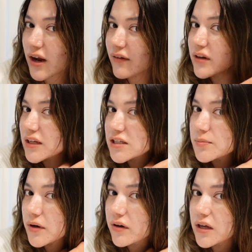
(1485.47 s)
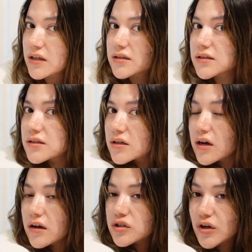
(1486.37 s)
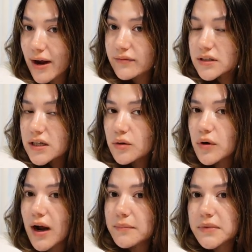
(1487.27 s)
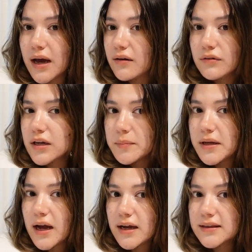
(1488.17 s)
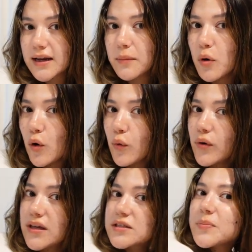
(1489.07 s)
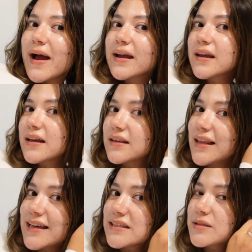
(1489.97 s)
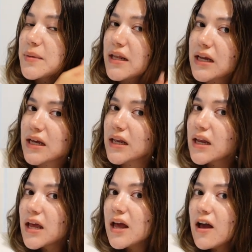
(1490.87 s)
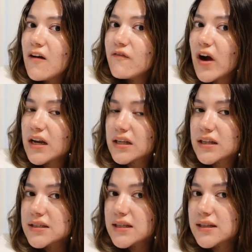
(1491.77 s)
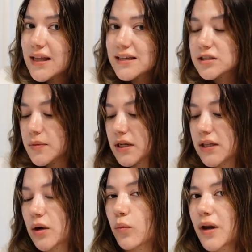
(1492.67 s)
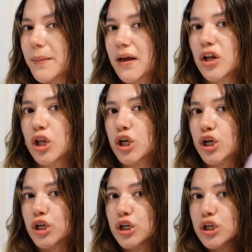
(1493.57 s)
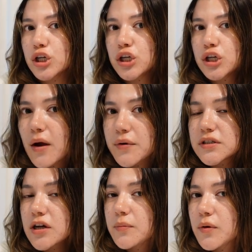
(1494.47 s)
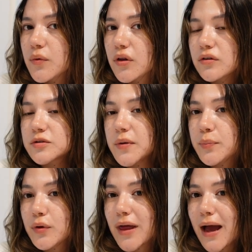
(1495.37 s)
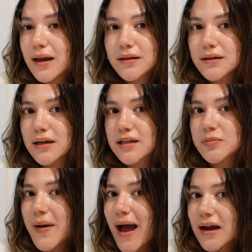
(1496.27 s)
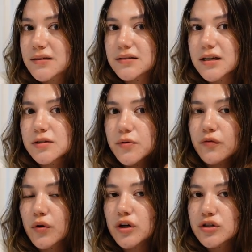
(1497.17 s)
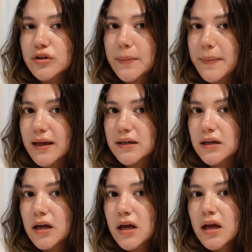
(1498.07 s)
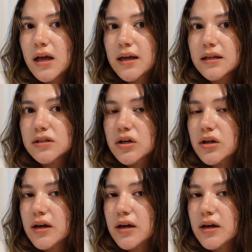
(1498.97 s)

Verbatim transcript: have an experience traveling where I'm not running behind. Like I'm always packing at the last minute, finding things at the last minute. Like when am I gonna learn? I wish I could be one of those people that is packed days before her trip and gets a good